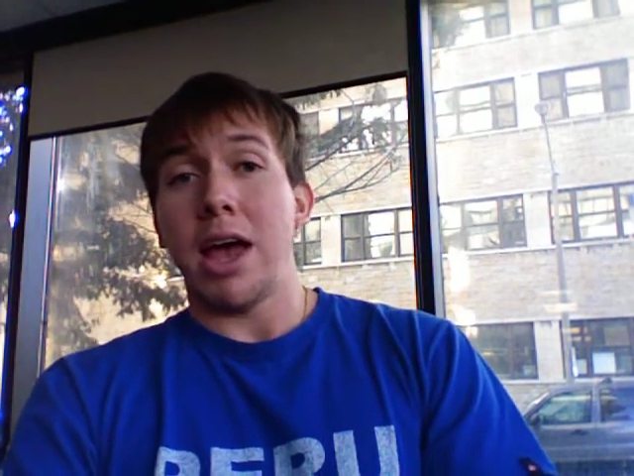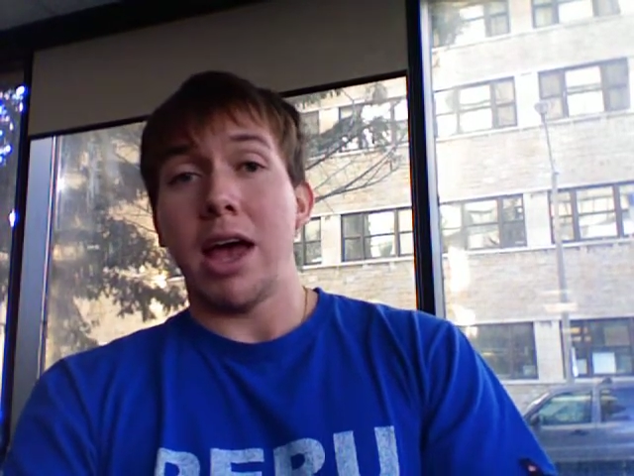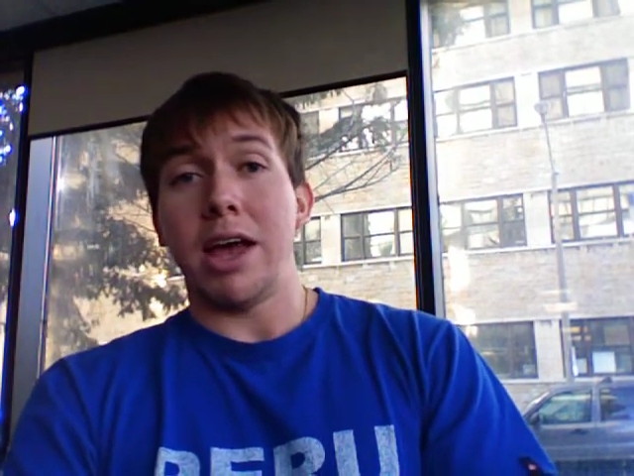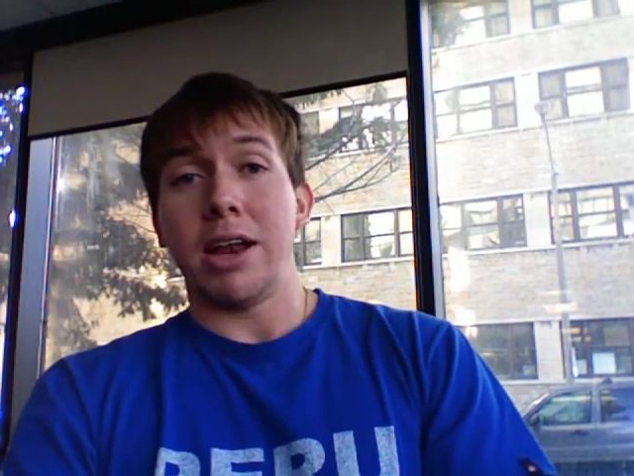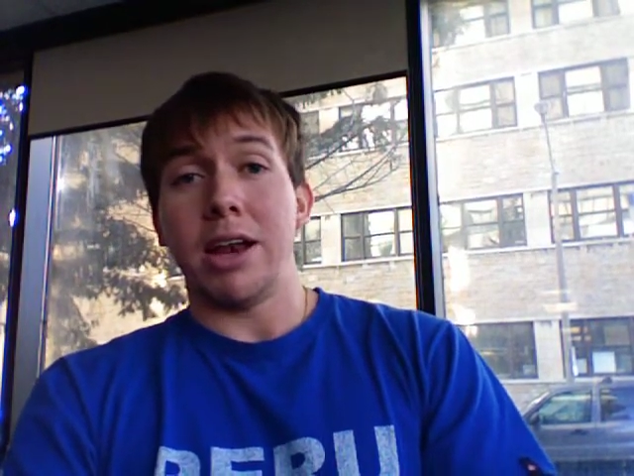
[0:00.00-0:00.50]

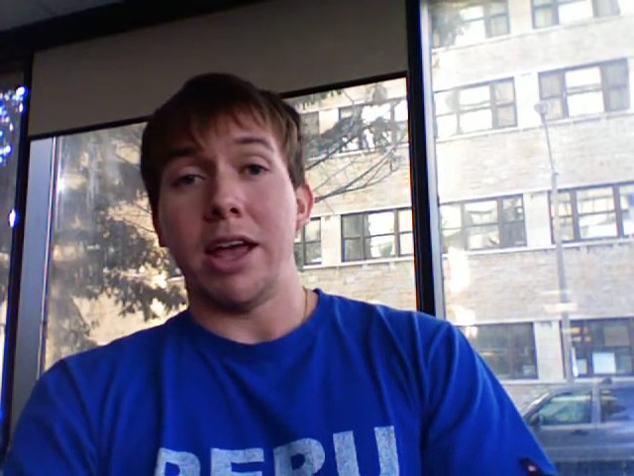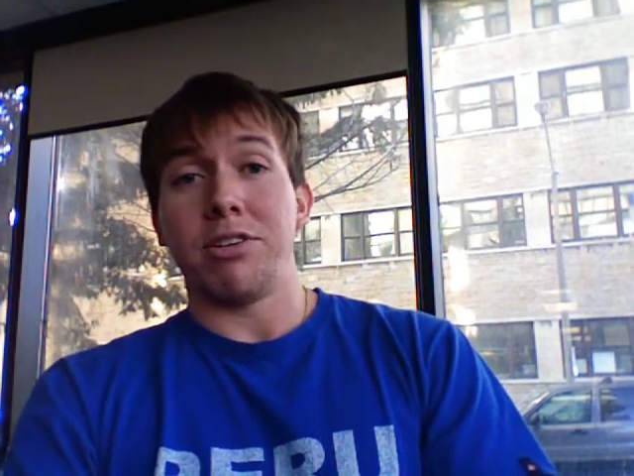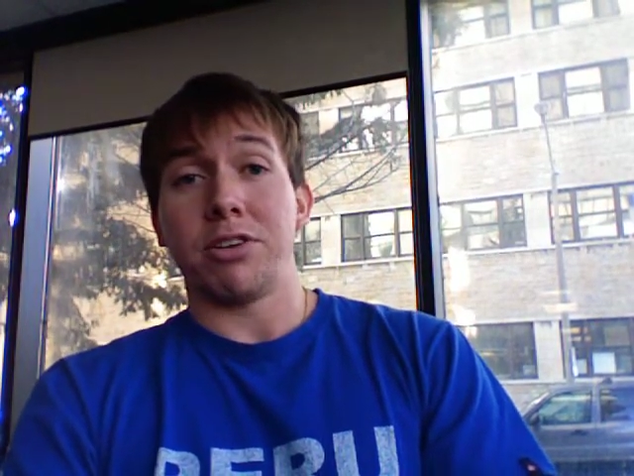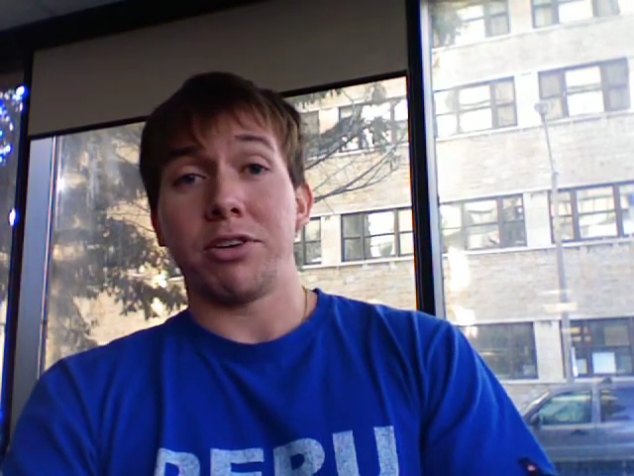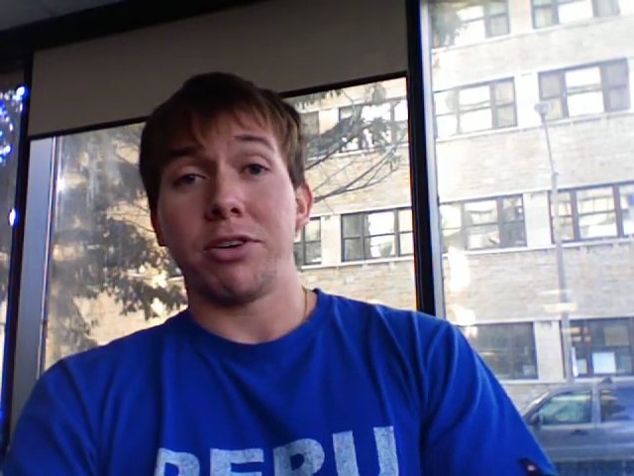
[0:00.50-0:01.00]
and
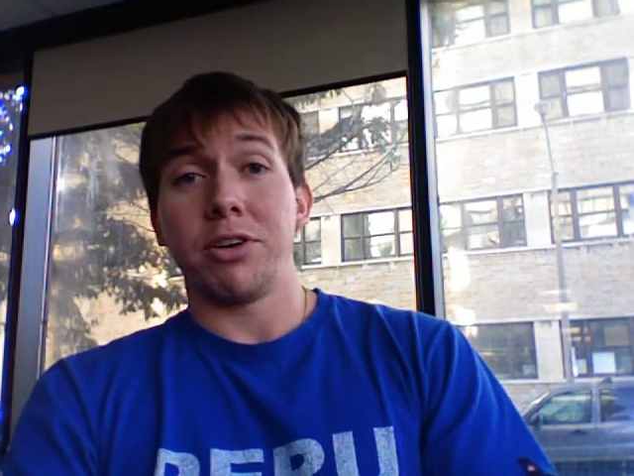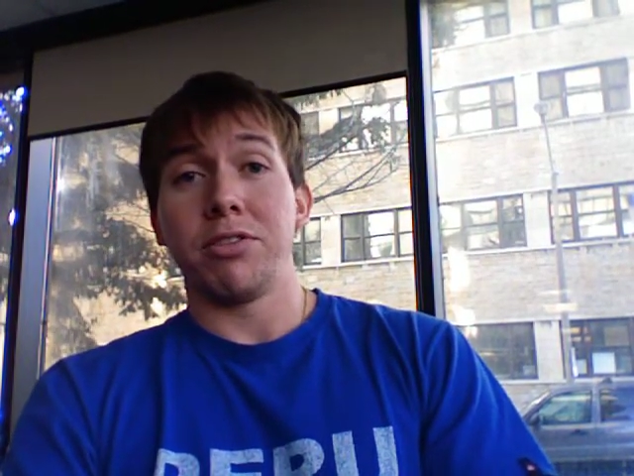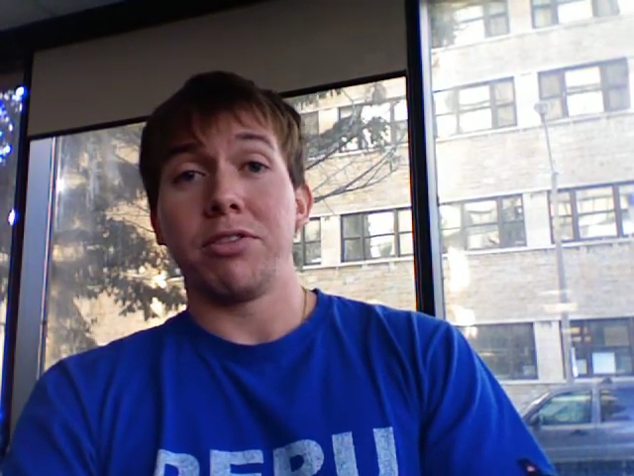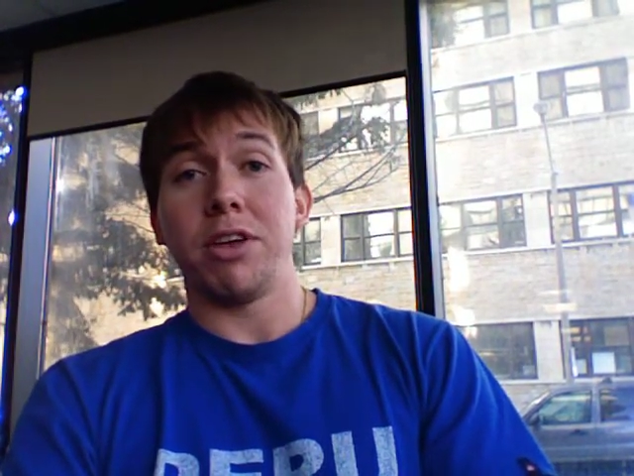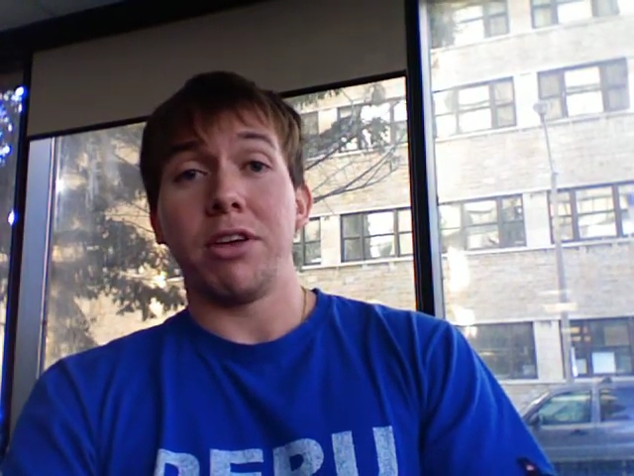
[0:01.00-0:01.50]
its
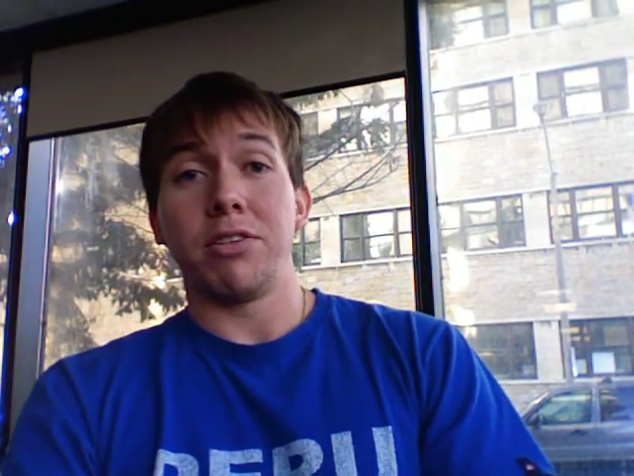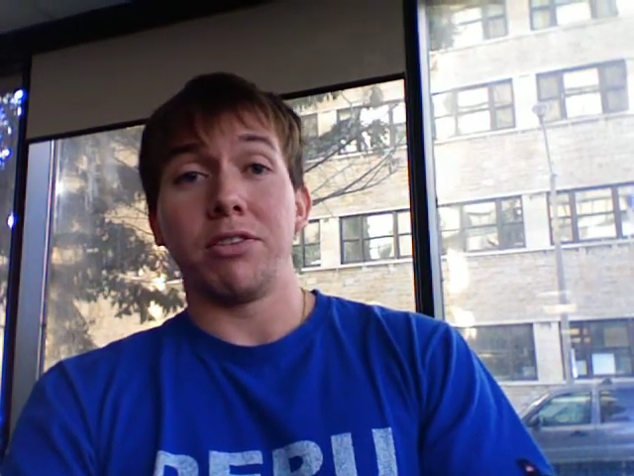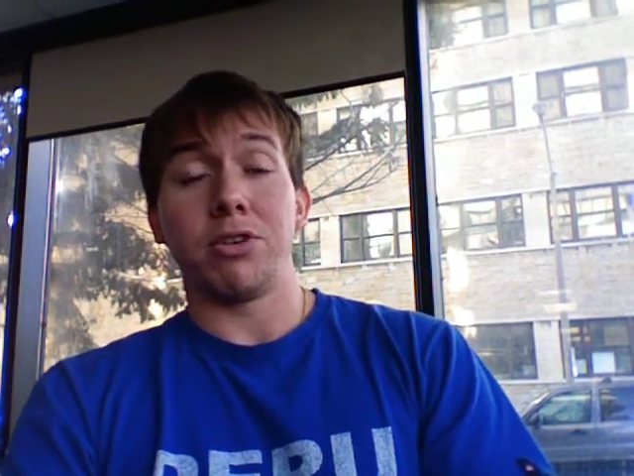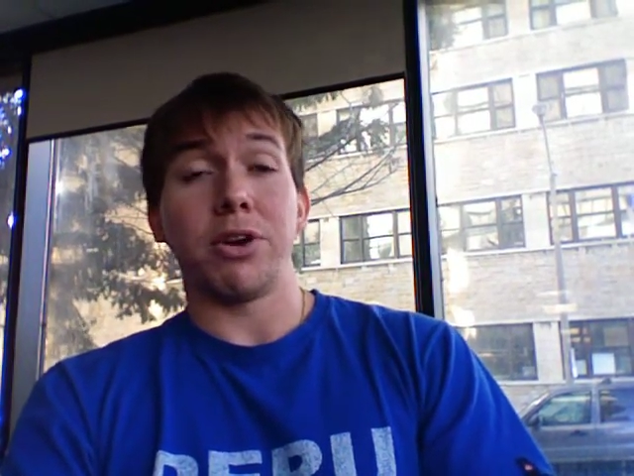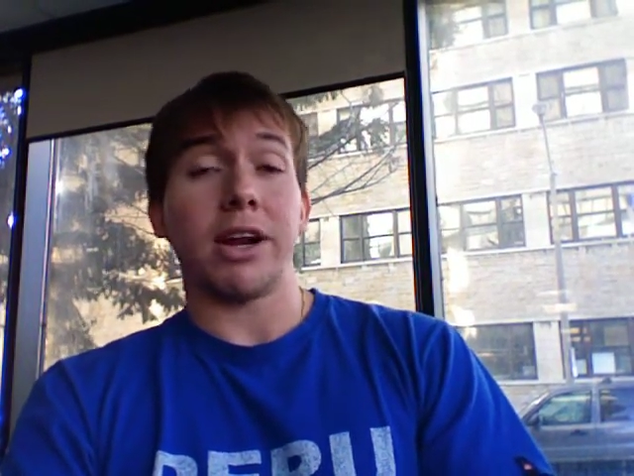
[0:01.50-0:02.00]
occurrence is
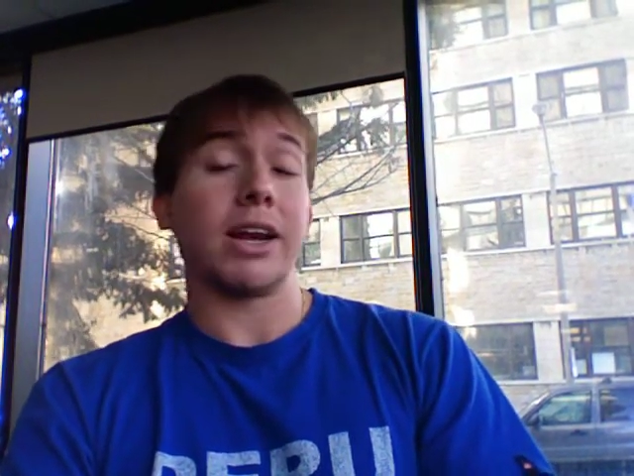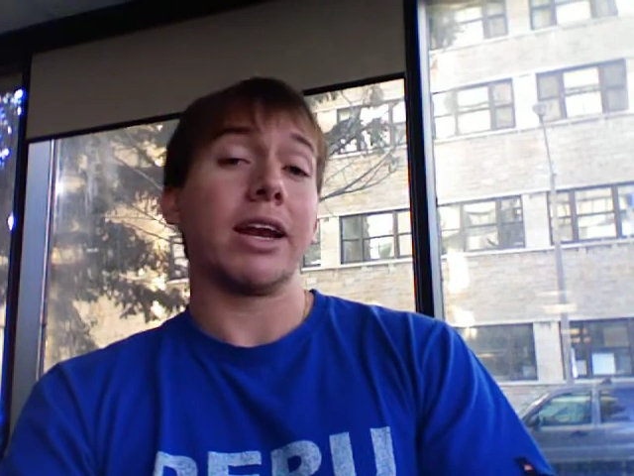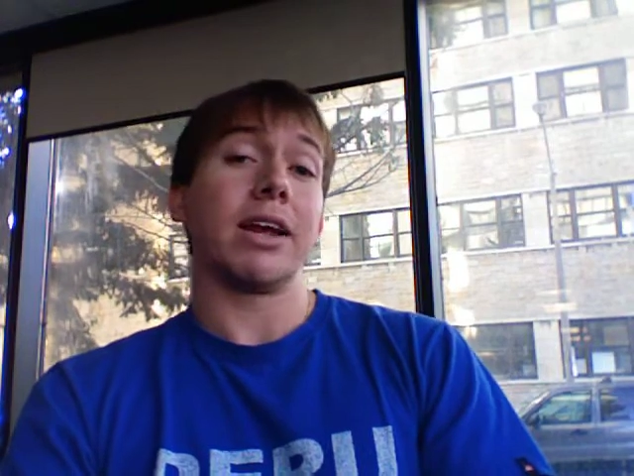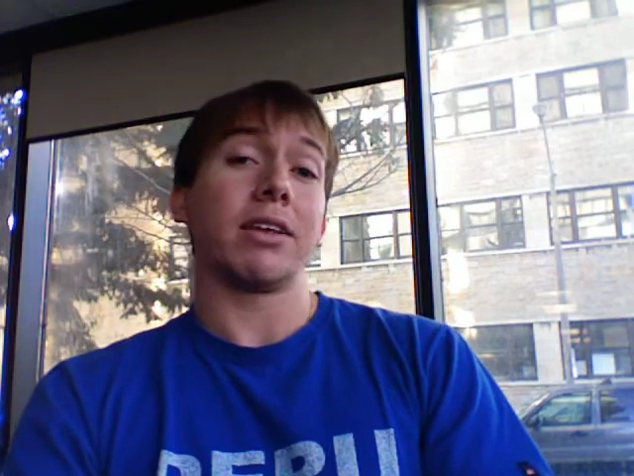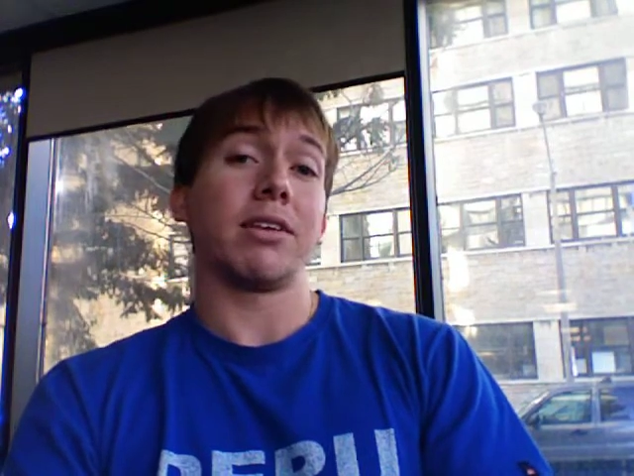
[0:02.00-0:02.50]
directly
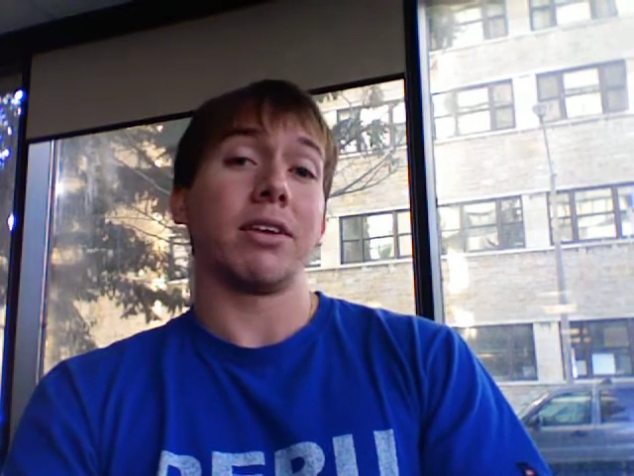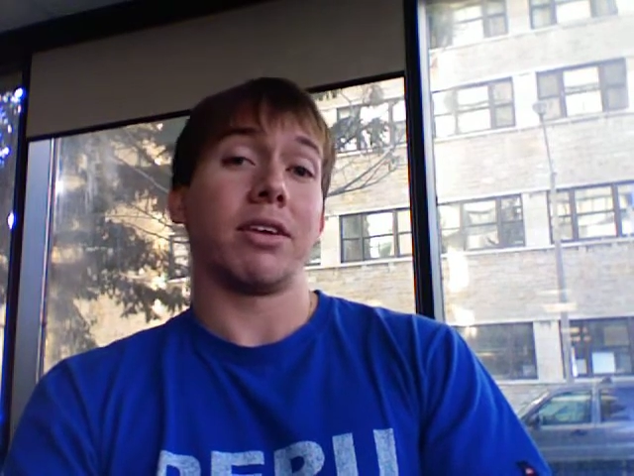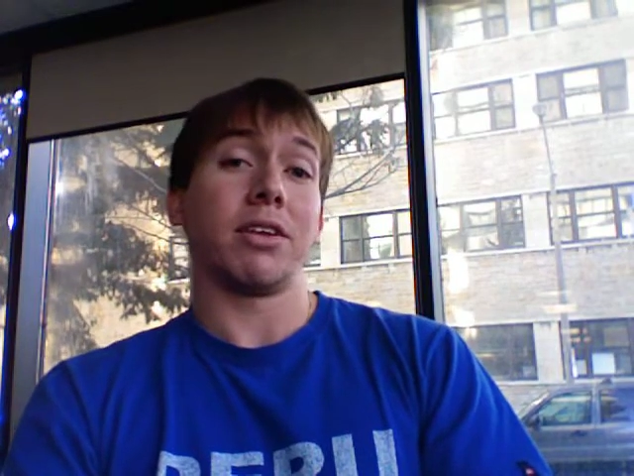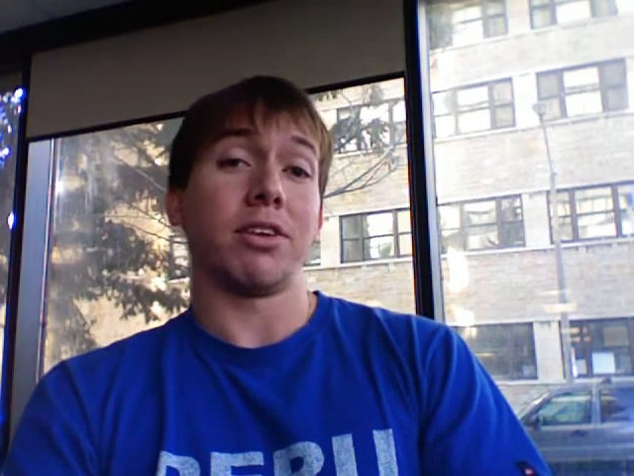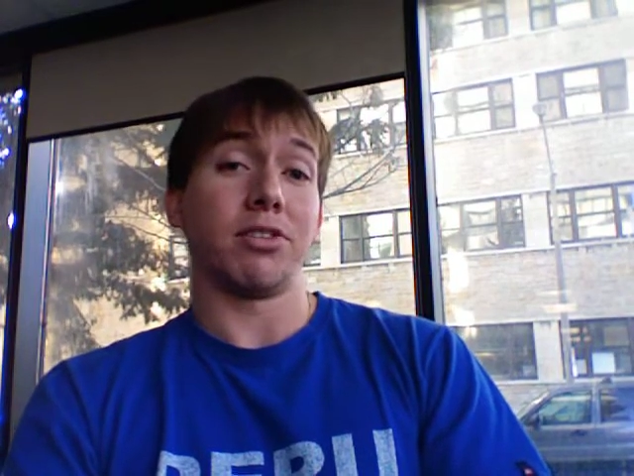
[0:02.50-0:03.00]
linked
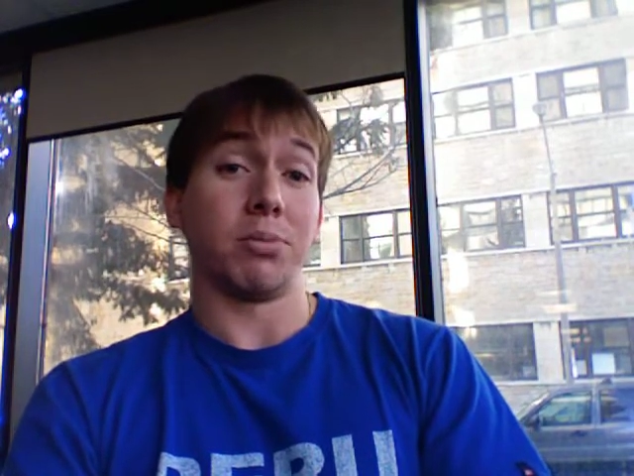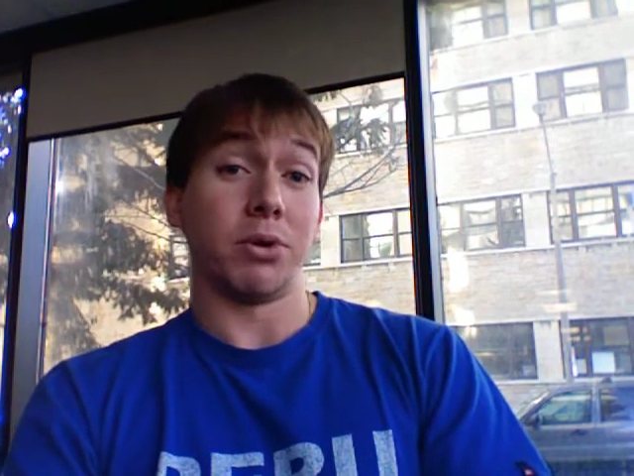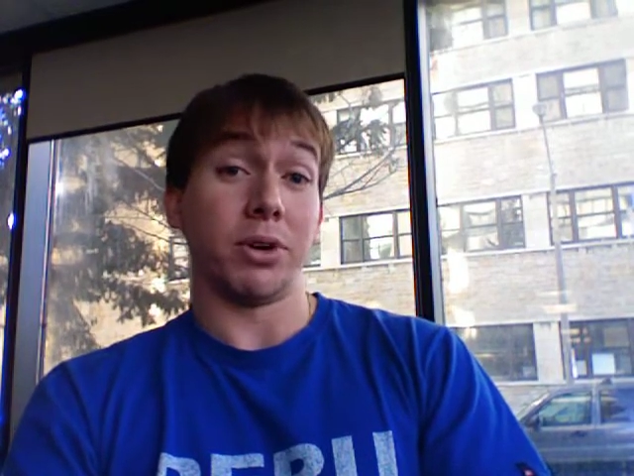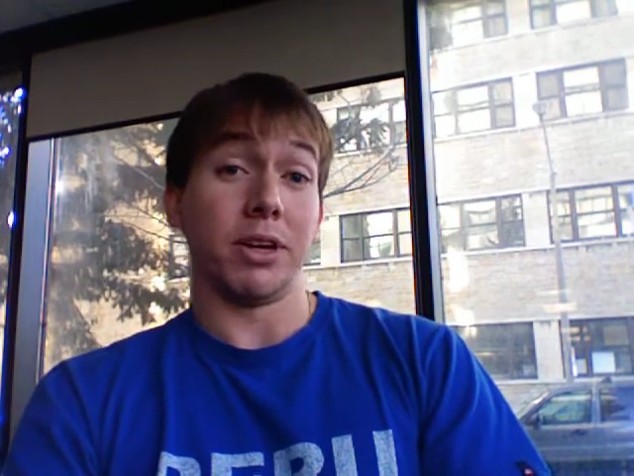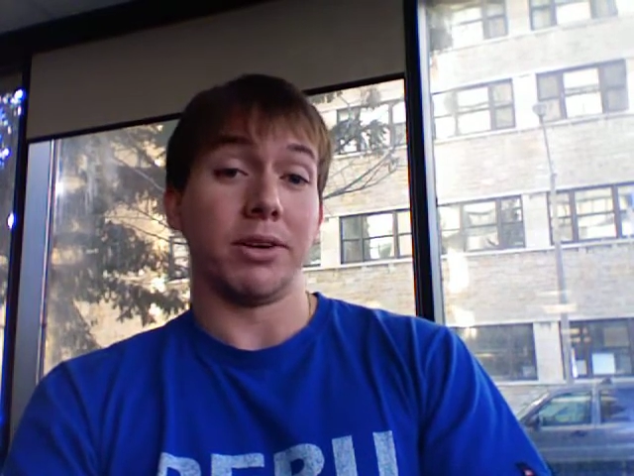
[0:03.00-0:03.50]
to
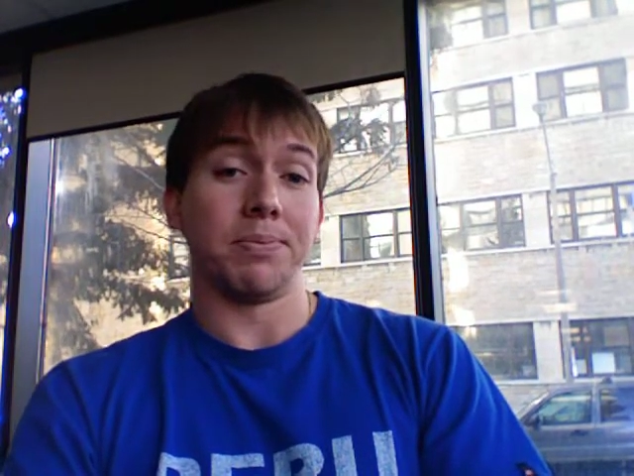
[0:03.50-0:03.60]
smoking.